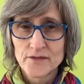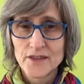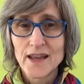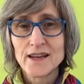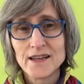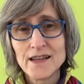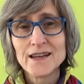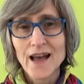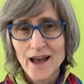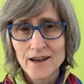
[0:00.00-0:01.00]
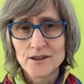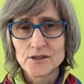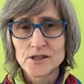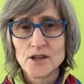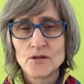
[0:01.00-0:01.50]
They need
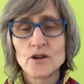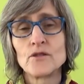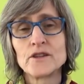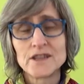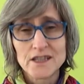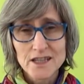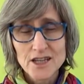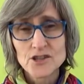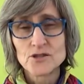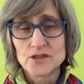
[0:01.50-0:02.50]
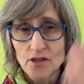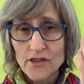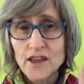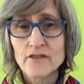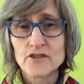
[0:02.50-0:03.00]
adults who are going to teach you to
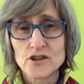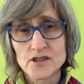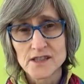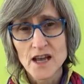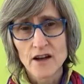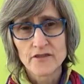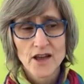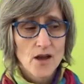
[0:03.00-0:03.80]
think for yourself.